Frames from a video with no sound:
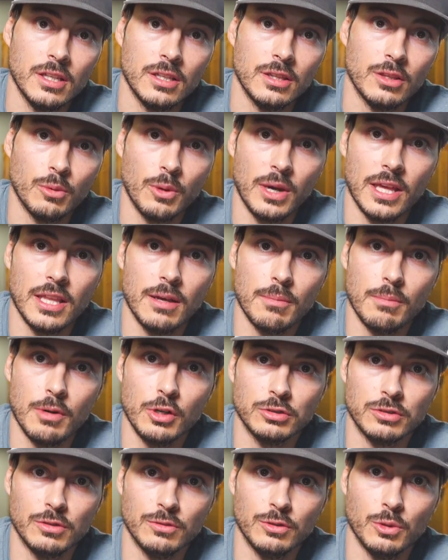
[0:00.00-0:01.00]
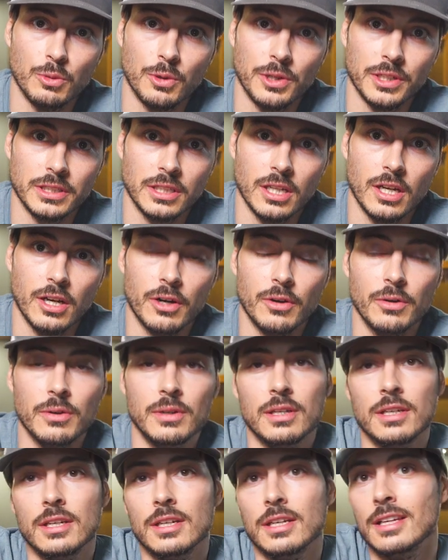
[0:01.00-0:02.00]
the way that most of you wanna go.
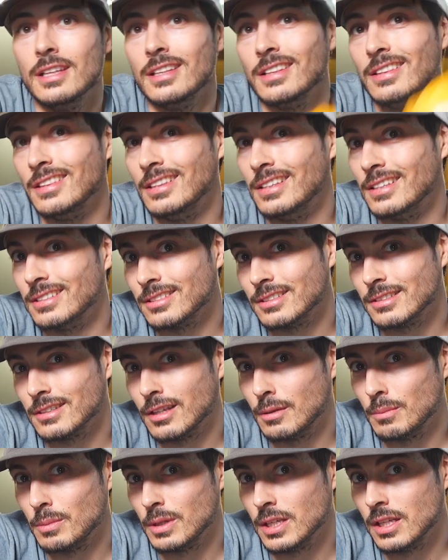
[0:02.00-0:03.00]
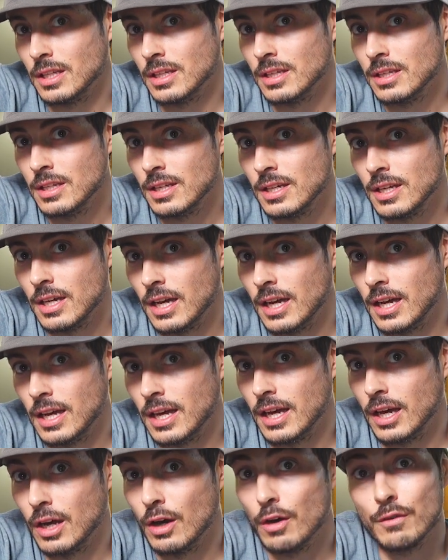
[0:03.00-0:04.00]
This is gonna be
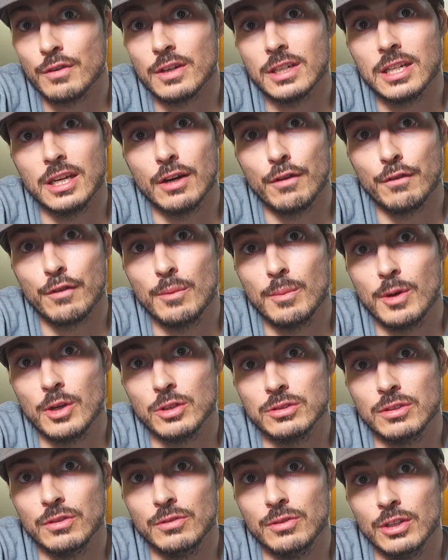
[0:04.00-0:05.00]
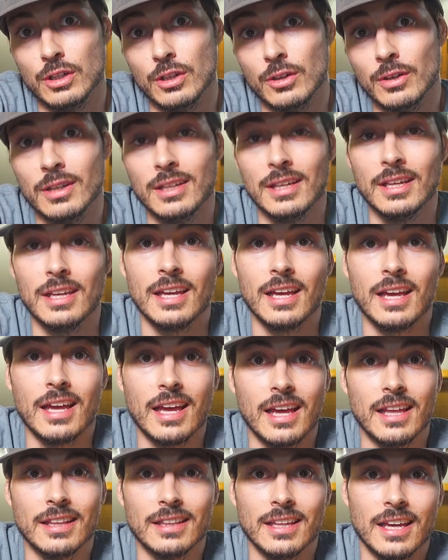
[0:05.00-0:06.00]
overkill for most of you.
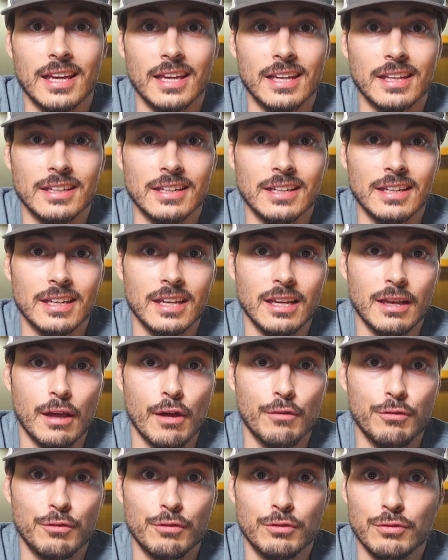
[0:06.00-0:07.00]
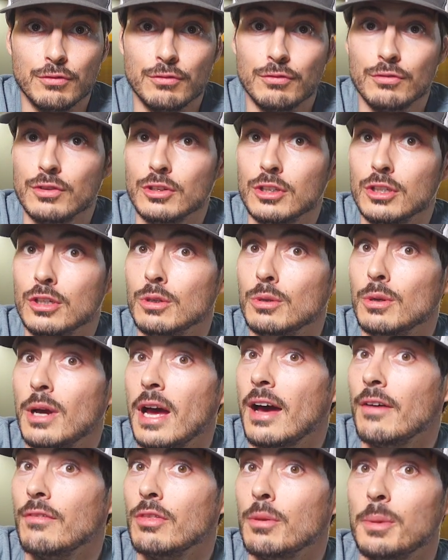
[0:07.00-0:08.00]
And then if you
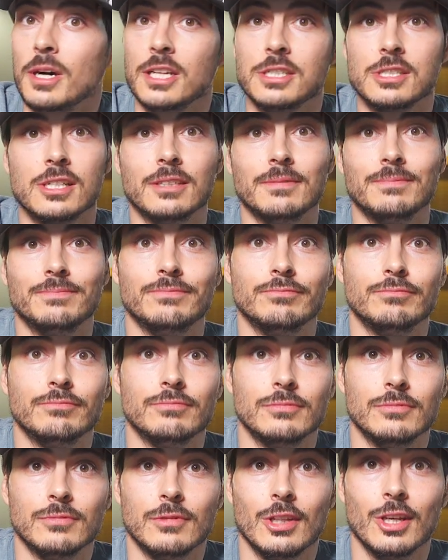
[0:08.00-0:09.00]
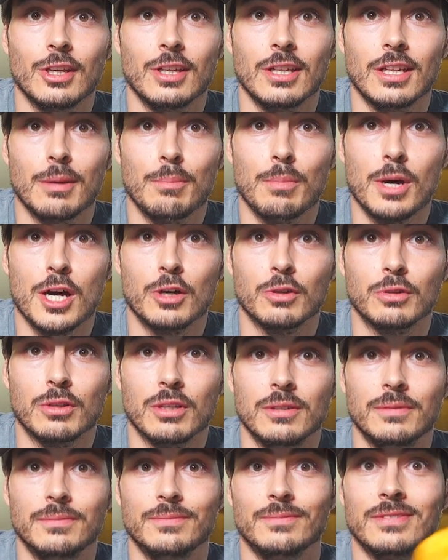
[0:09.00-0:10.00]
have the budget, you can get
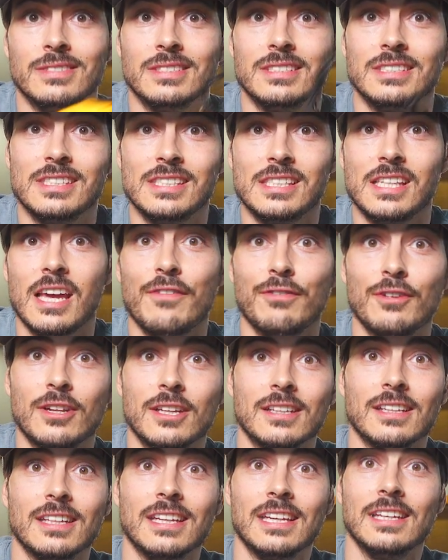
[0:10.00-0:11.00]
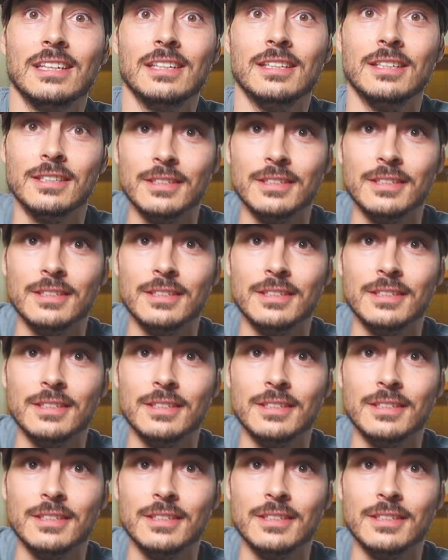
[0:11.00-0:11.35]
both. Definitely